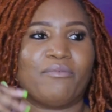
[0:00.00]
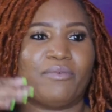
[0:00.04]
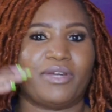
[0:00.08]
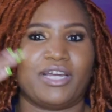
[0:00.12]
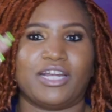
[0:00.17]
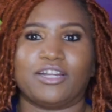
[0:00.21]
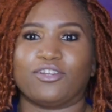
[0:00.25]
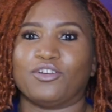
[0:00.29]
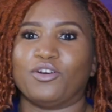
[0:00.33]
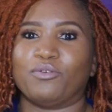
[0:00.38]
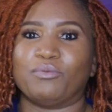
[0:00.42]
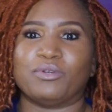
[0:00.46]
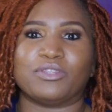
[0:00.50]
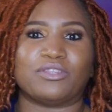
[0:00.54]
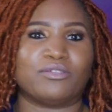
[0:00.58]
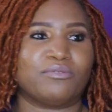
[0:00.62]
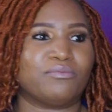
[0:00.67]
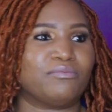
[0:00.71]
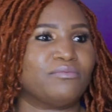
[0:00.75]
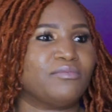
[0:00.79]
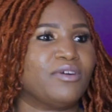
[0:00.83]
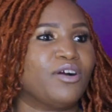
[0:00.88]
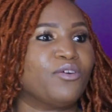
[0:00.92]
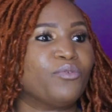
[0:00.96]
We got to go with
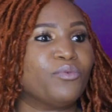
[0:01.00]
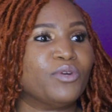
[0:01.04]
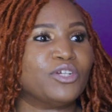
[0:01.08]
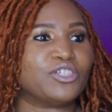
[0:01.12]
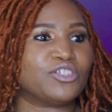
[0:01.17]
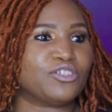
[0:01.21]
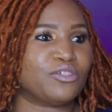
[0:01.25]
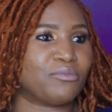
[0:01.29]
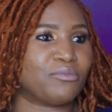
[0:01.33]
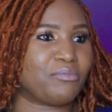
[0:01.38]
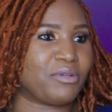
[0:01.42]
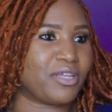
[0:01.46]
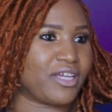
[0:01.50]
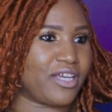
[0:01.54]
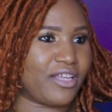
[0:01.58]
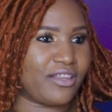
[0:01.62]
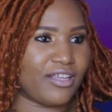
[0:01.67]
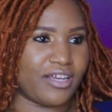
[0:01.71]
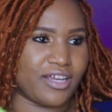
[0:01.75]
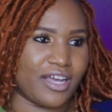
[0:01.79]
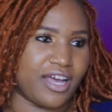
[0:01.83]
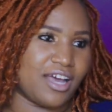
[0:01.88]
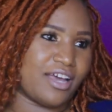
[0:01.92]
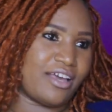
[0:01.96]
the original plan
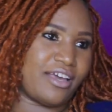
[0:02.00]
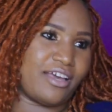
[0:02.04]
that God